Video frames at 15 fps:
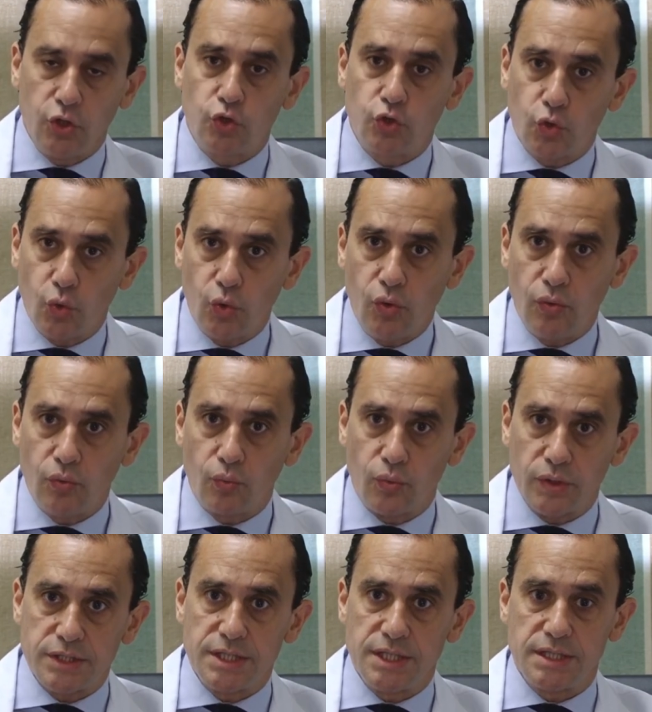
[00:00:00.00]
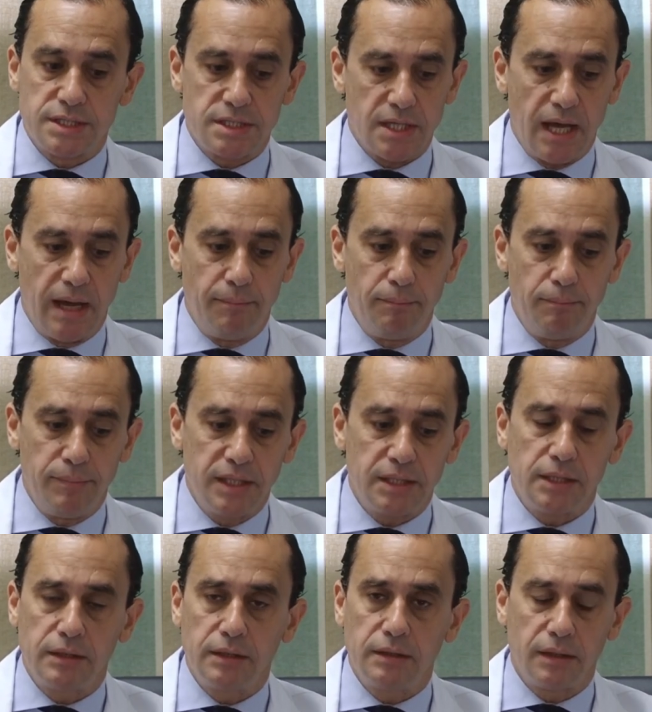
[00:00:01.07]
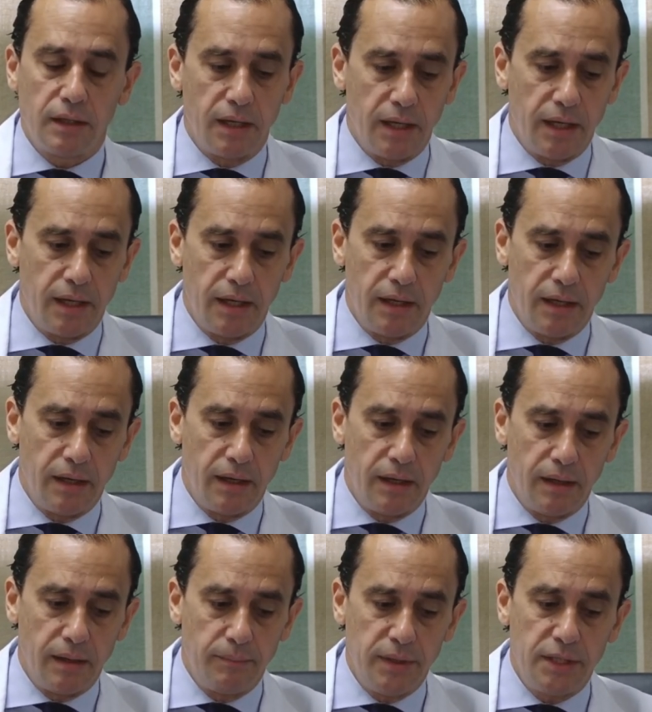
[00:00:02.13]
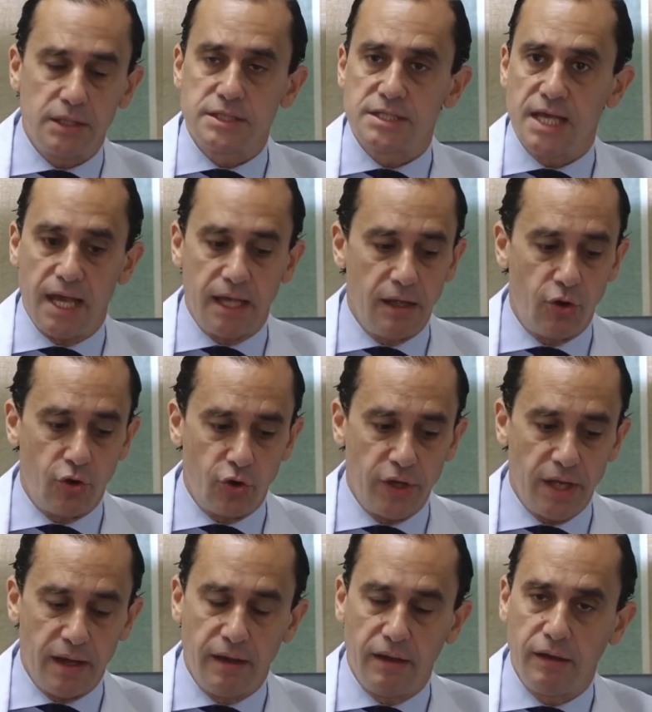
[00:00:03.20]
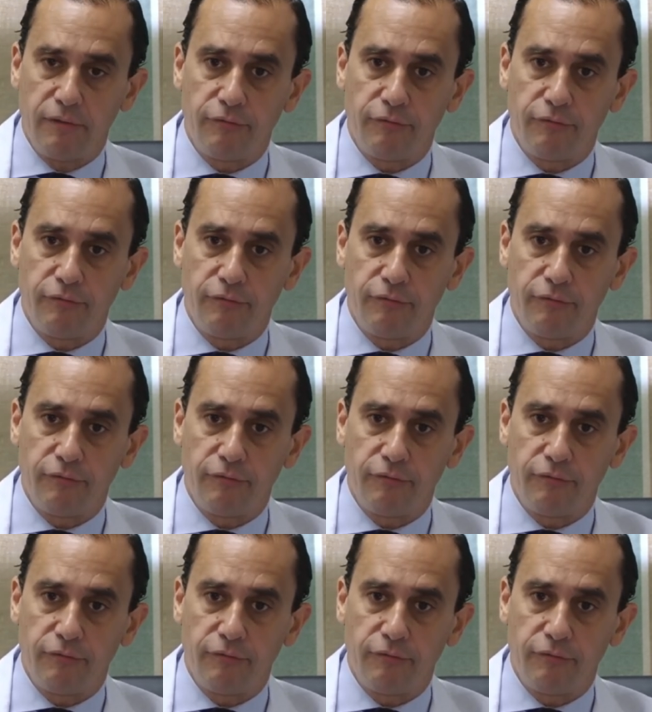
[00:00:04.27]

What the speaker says: 2, which is a middle-sized hernia